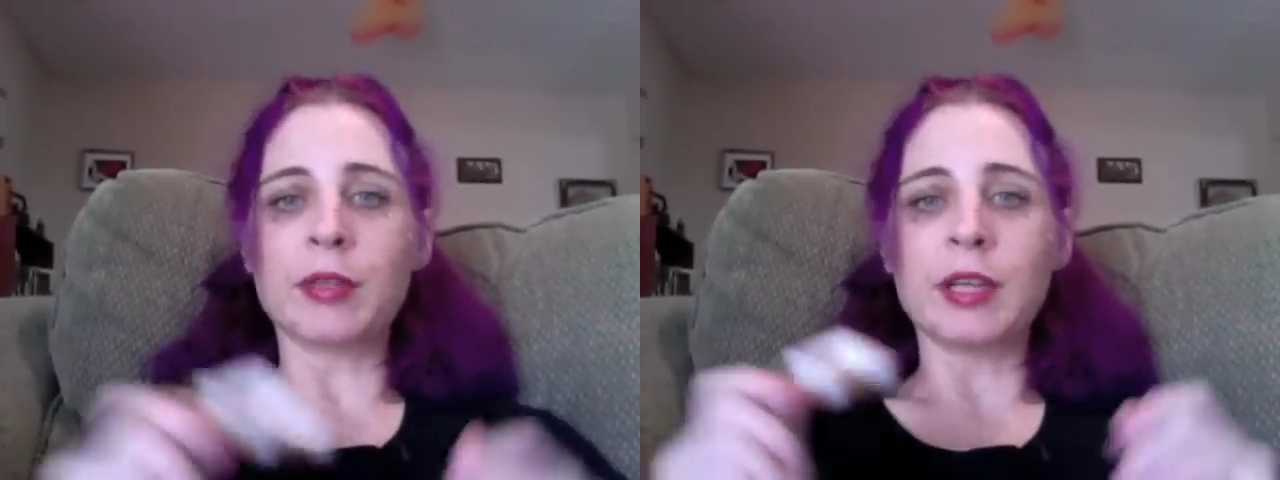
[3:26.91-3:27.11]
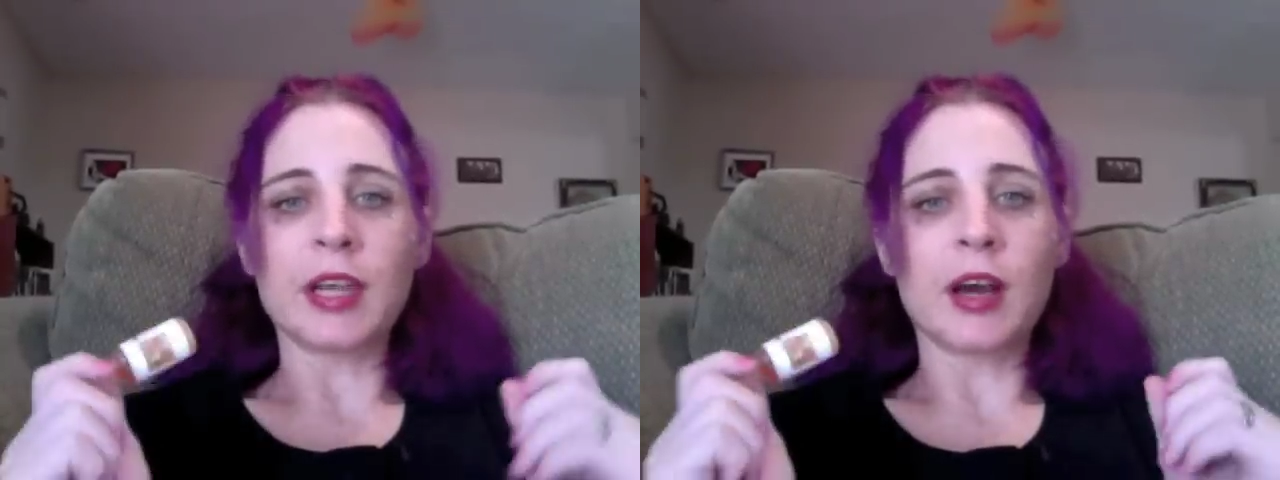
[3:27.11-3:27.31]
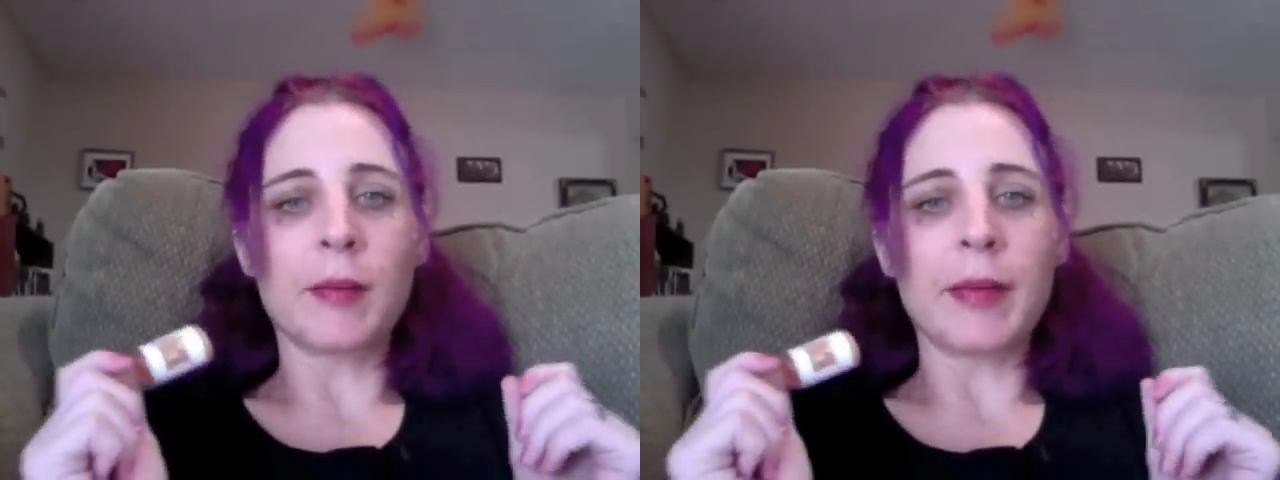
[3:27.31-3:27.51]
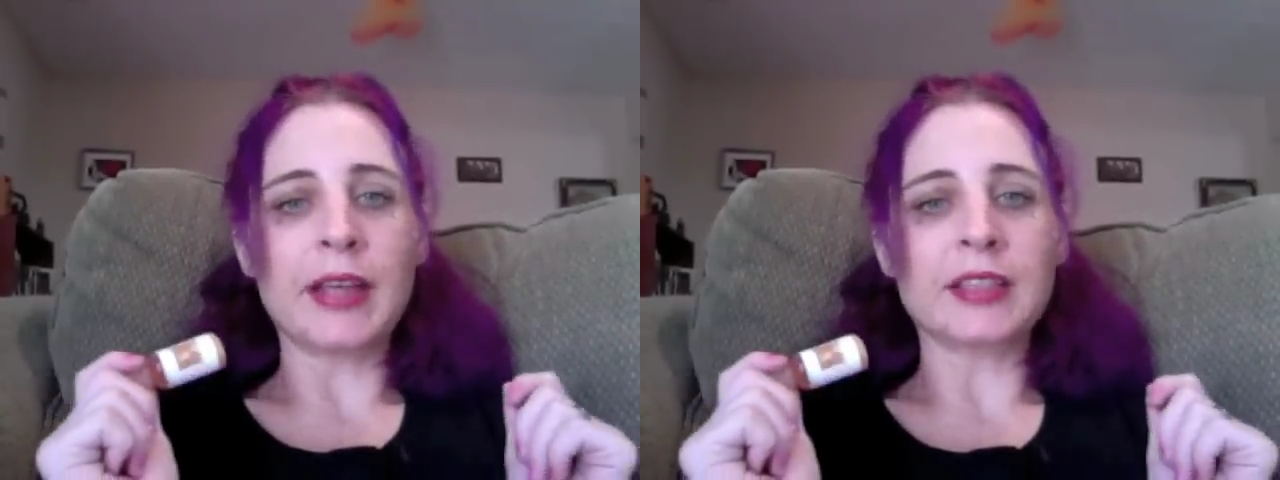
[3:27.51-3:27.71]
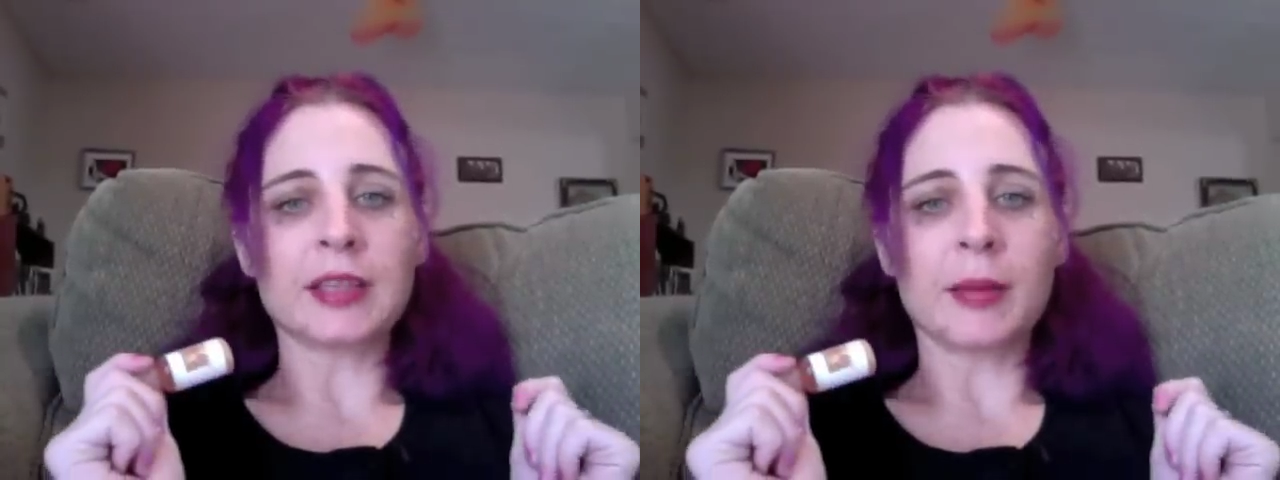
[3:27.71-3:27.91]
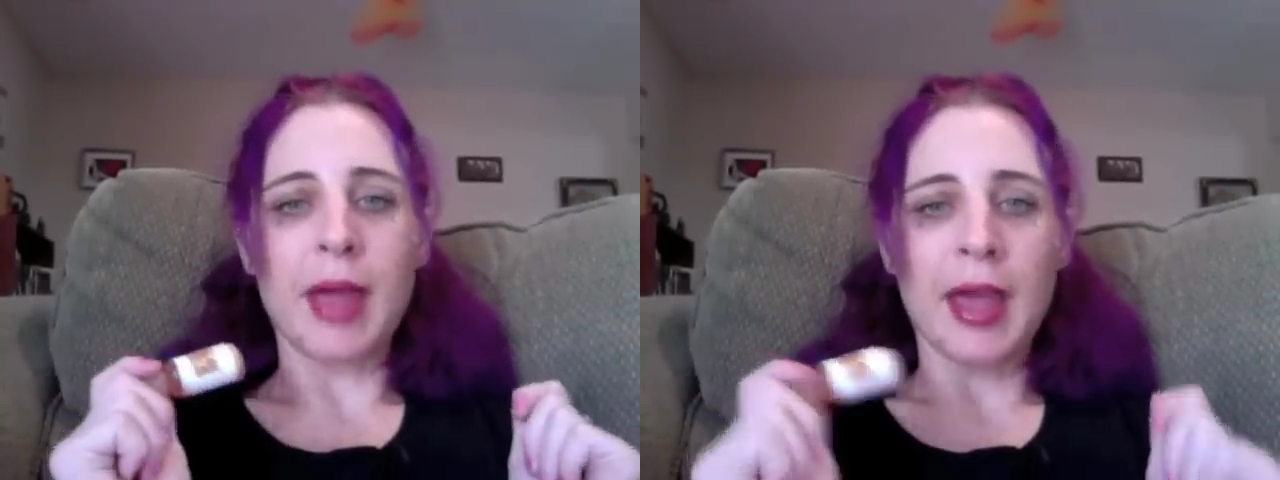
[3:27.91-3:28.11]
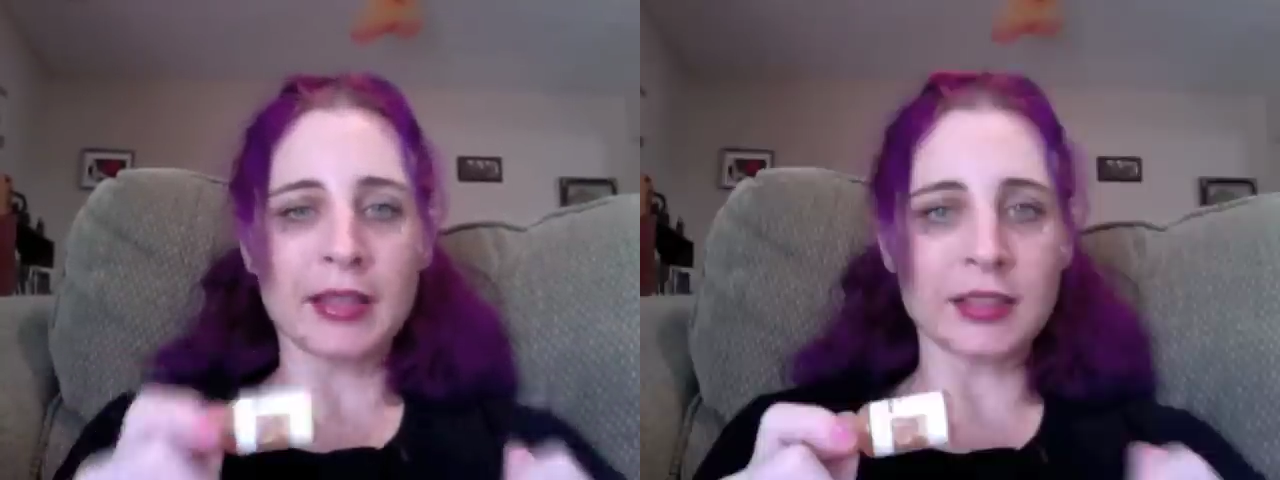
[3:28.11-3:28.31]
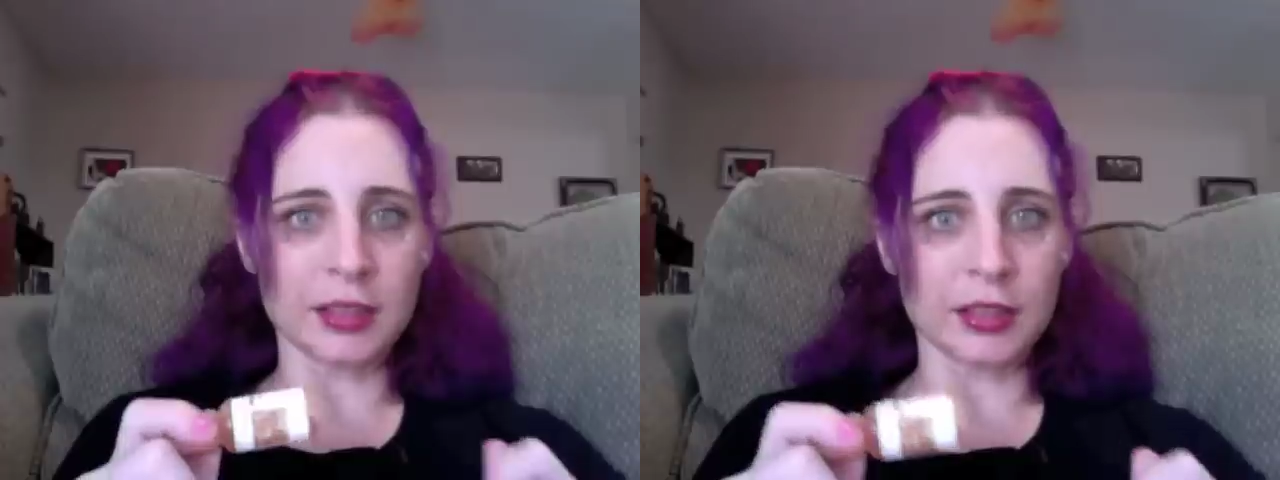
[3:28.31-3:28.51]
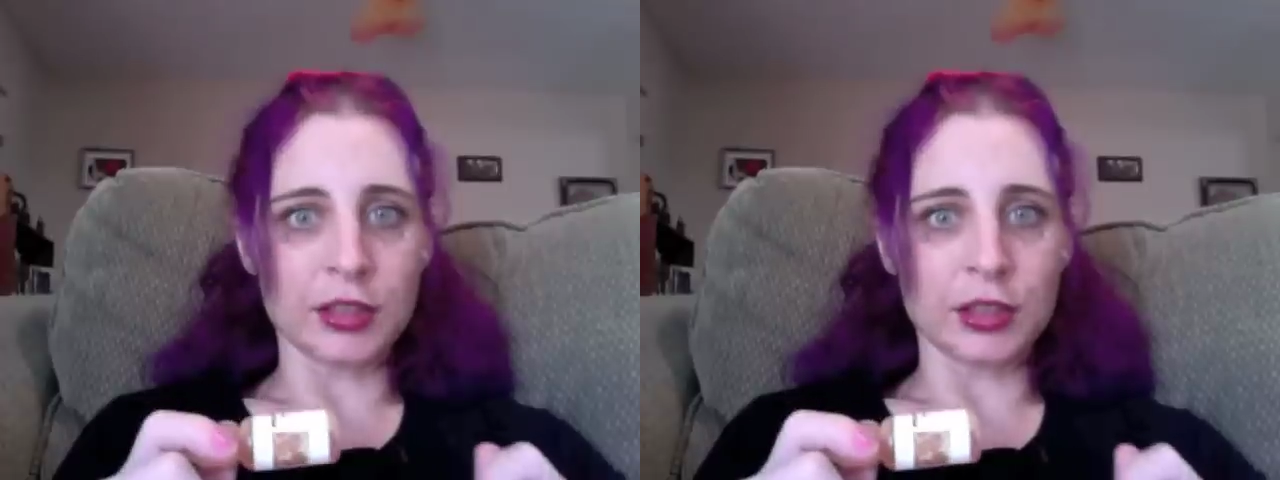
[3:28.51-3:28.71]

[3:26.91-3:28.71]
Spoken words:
Nikkel makes some excellent